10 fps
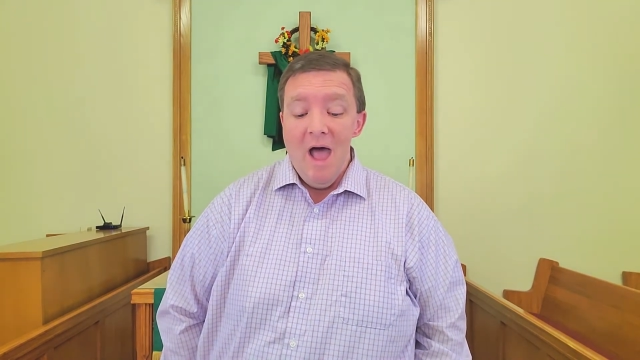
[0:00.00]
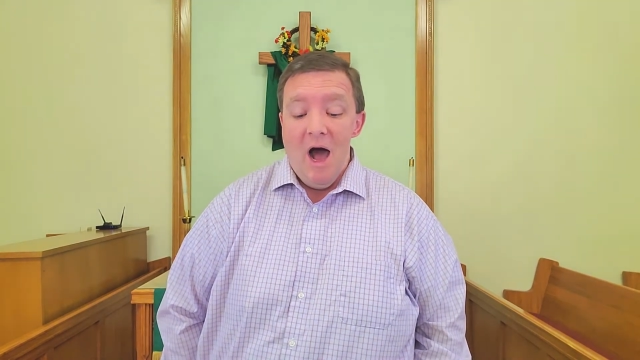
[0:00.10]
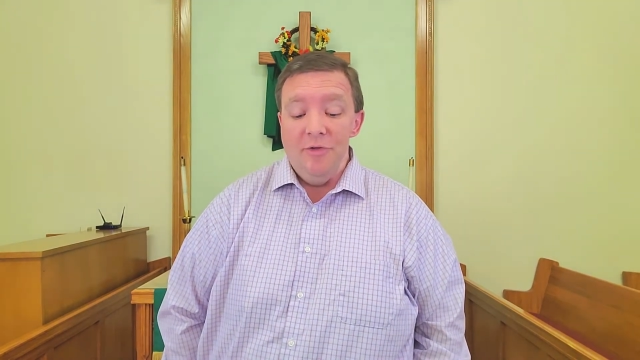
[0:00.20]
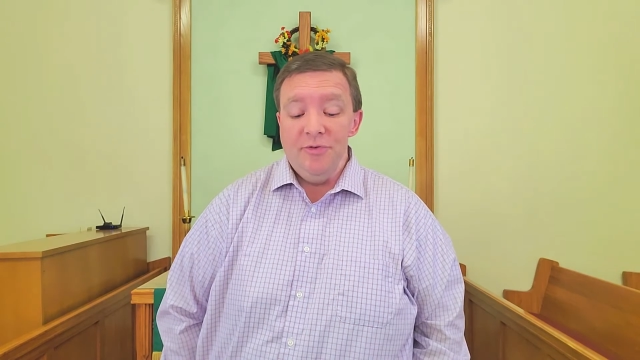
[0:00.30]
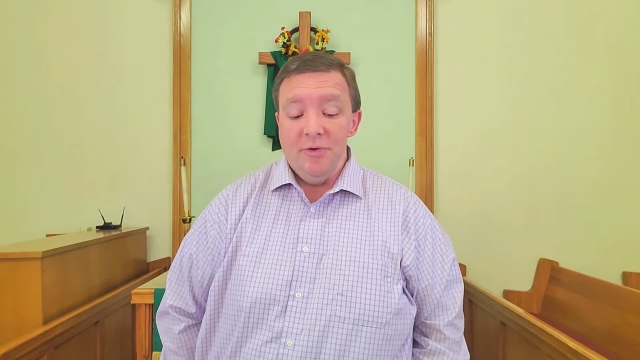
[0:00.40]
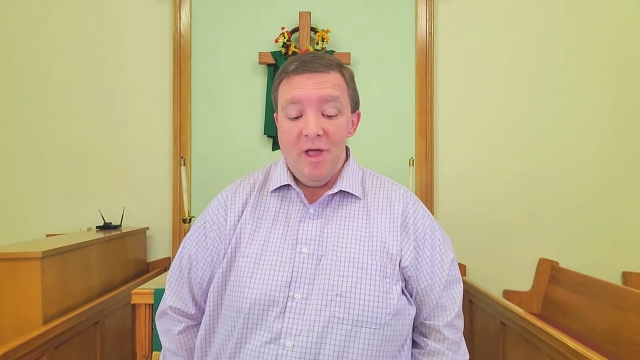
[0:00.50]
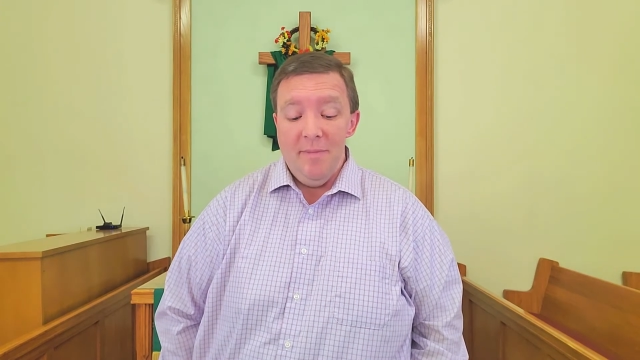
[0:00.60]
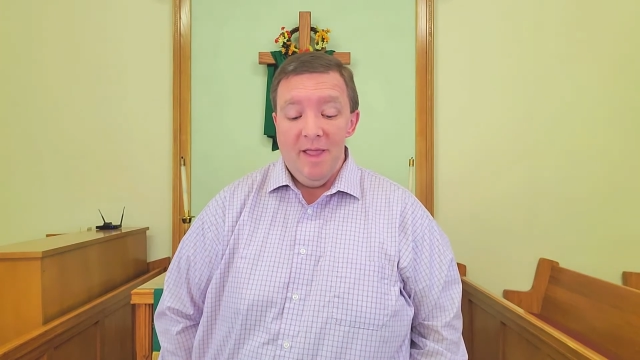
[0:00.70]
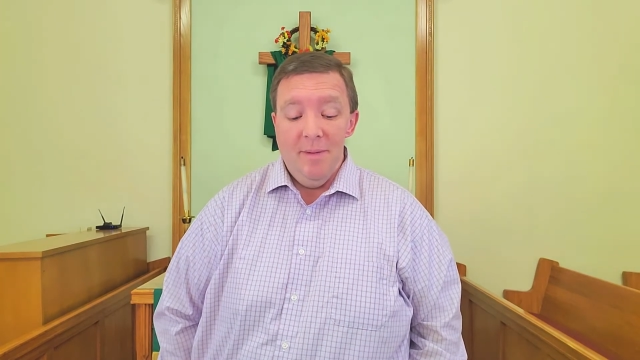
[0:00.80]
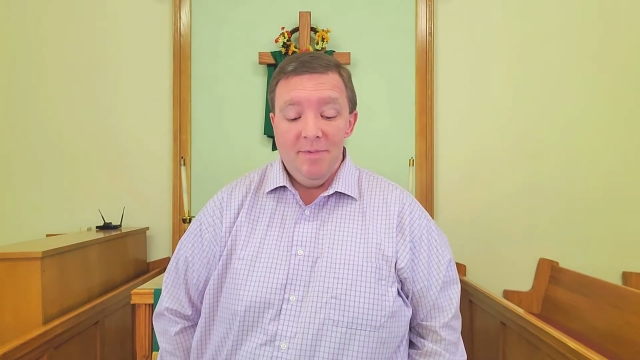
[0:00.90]
Also
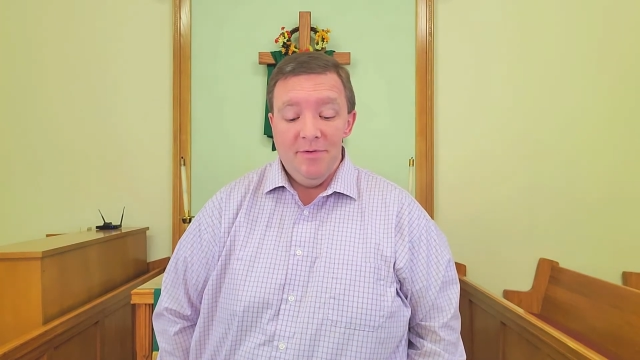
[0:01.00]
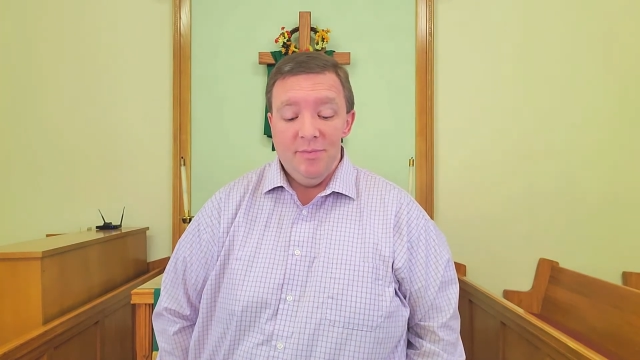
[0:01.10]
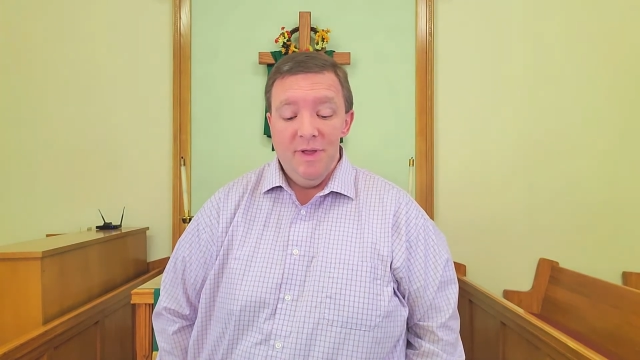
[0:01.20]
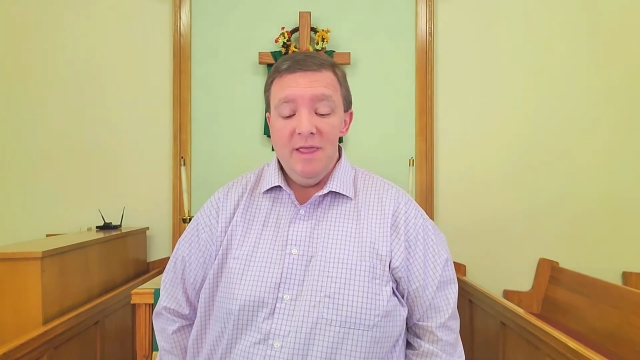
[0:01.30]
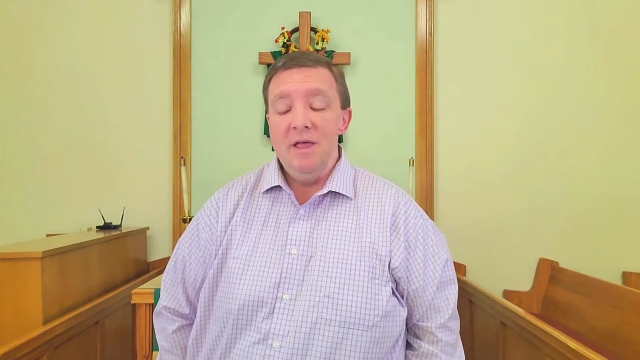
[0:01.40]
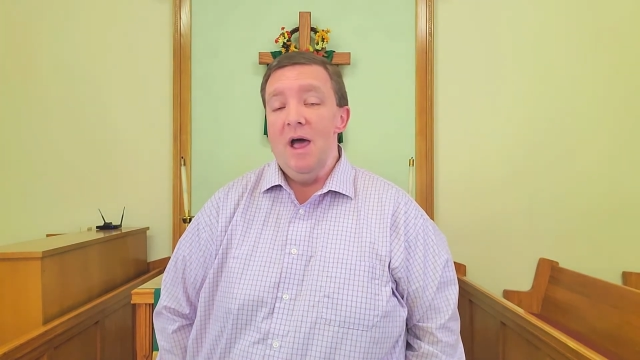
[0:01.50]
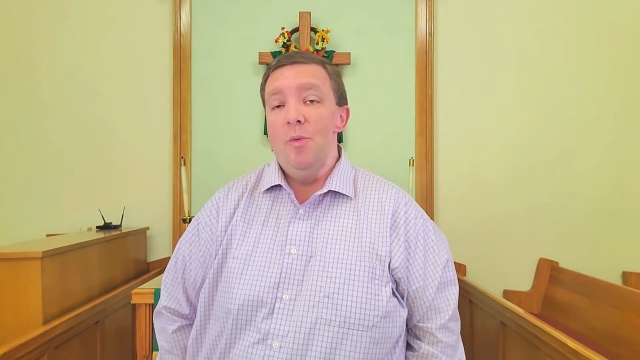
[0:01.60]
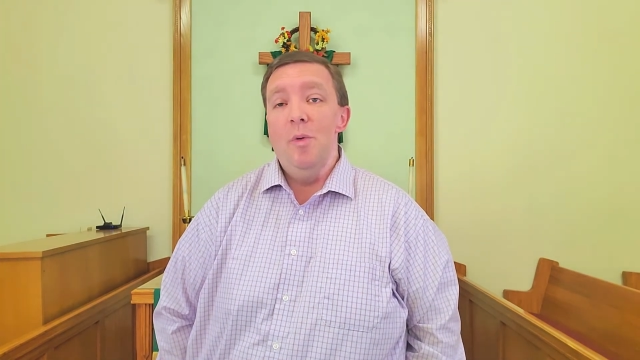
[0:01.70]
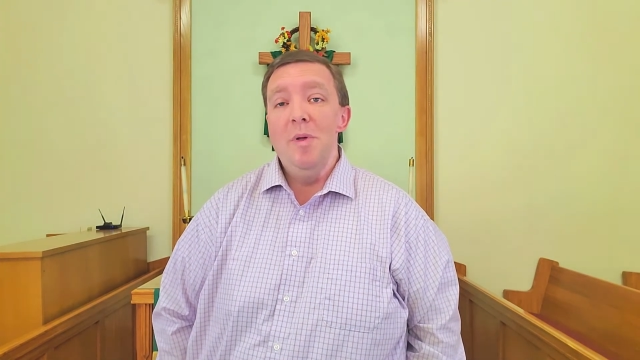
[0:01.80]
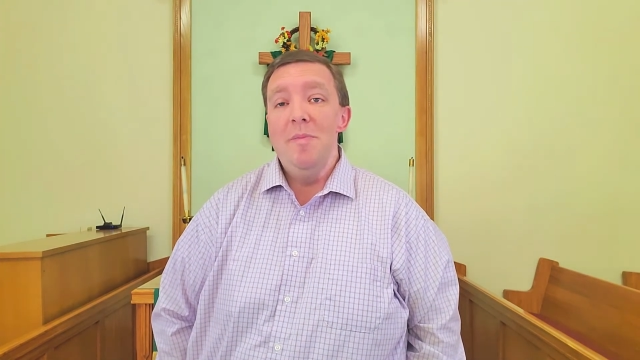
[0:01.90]
coming up this week, uh,
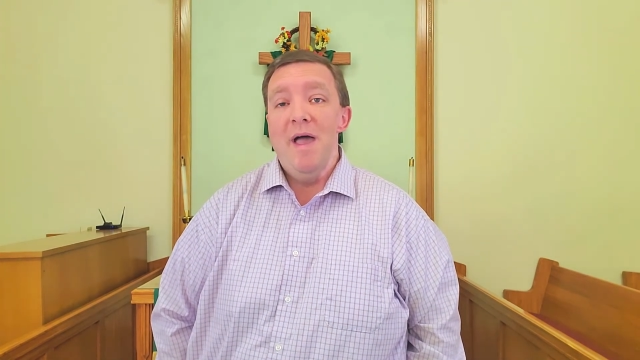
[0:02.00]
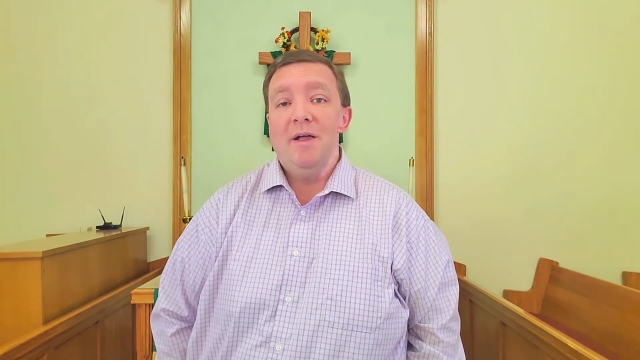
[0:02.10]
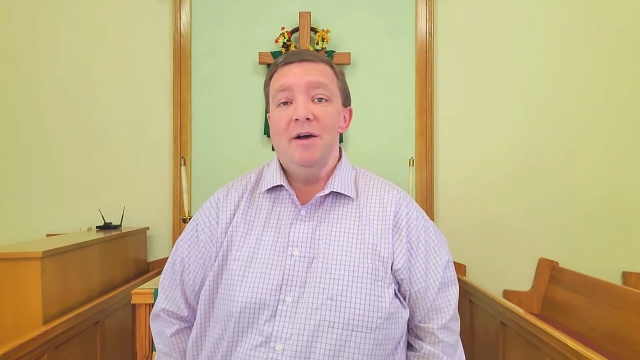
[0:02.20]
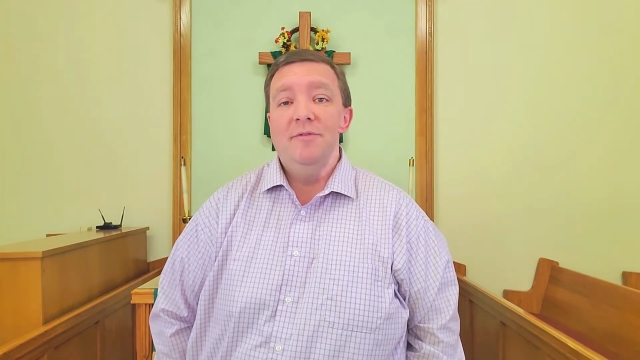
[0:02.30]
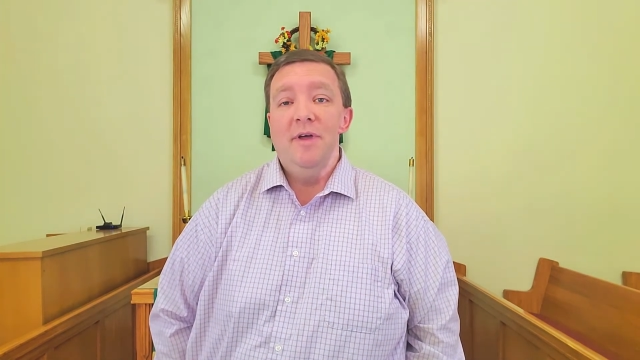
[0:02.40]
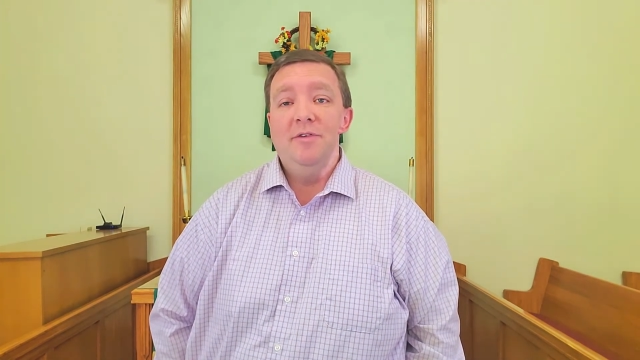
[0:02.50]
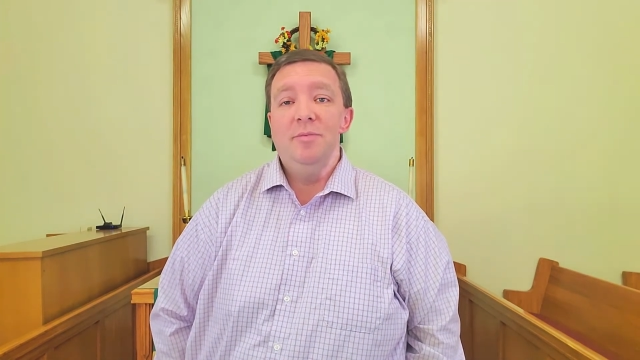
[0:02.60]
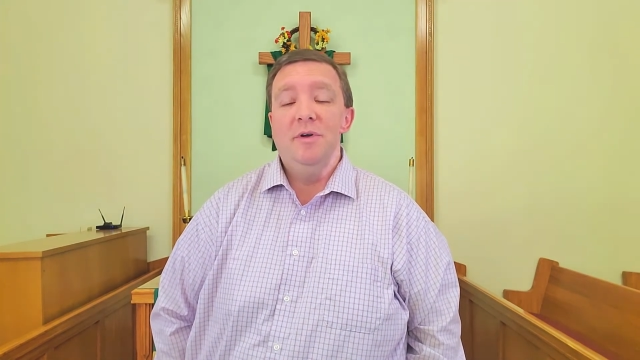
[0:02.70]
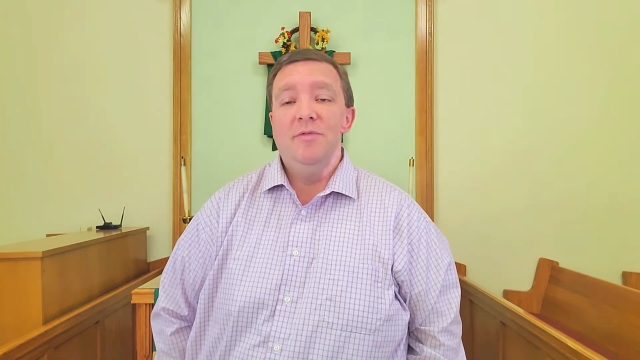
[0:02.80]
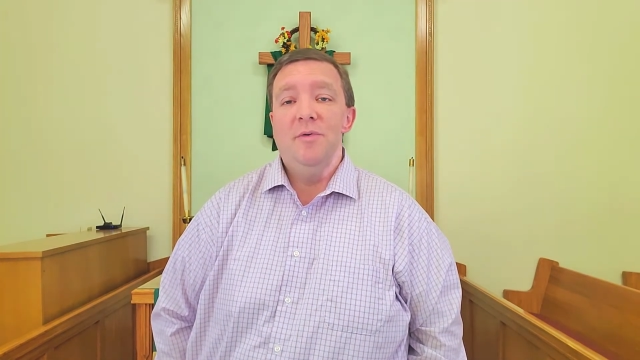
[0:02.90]
we'll be back on
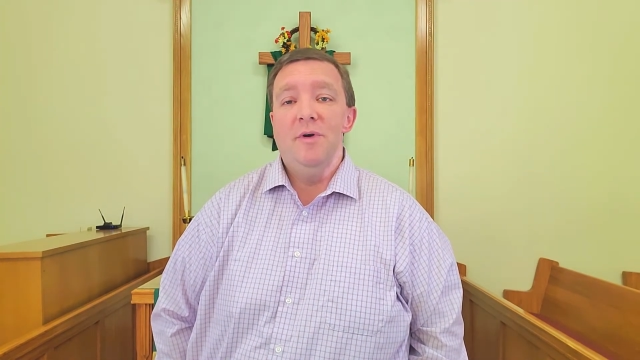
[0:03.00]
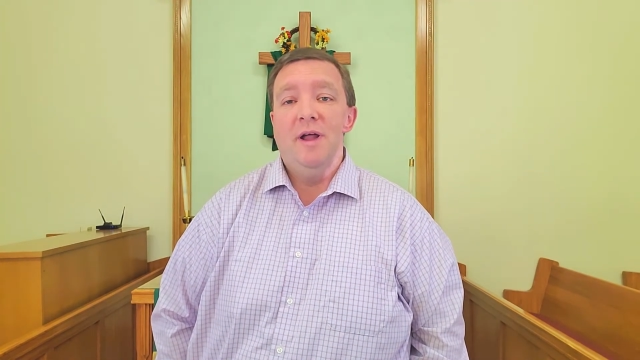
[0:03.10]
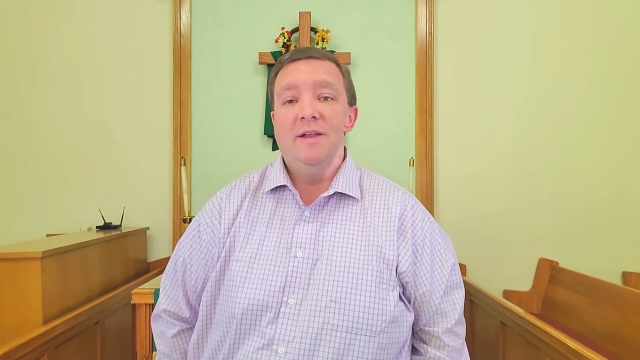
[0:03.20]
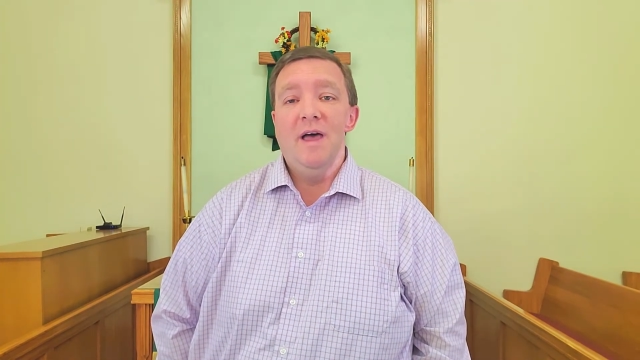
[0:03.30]
Facebook for a